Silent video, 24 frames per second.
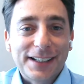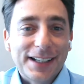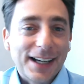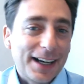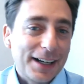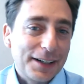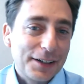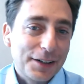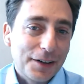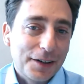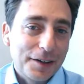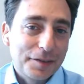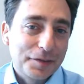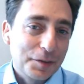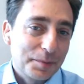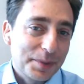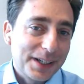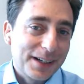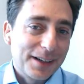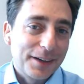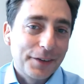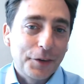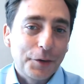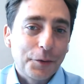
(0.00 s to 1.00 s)
gotten off a
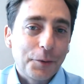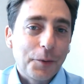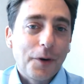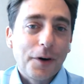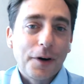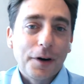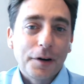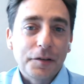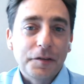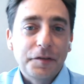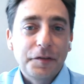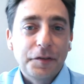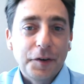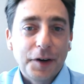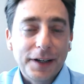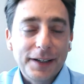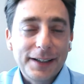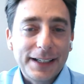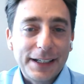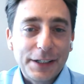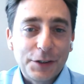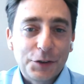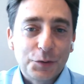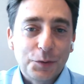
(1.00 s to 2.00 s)
bit on the wrong foot.
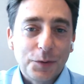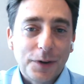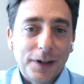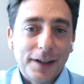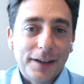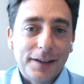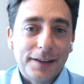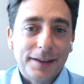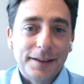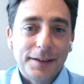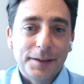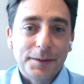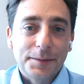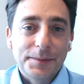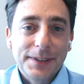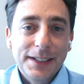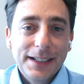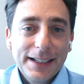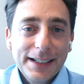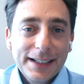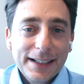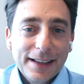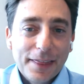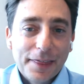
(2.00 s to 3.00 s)
Each one of them
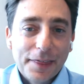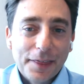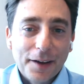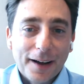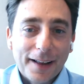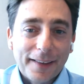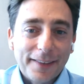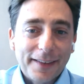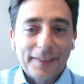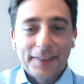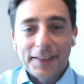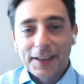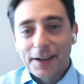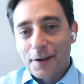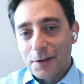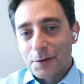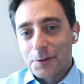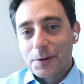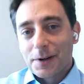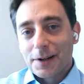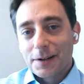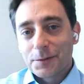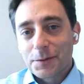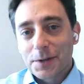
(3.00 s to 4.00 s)
thought that the
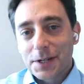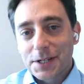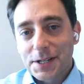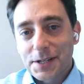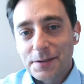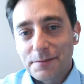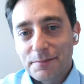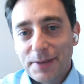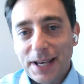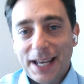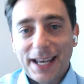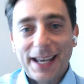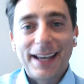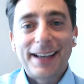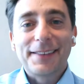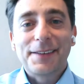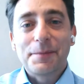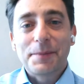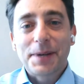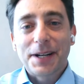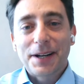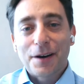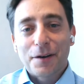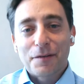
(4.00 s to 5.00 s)
other one wasn't paying
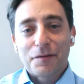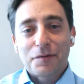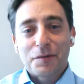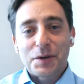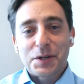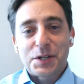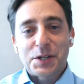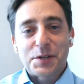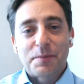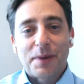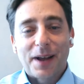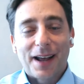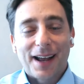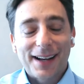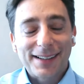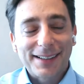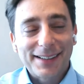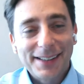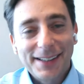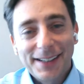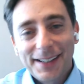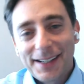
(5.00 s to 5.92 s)
them enough respect.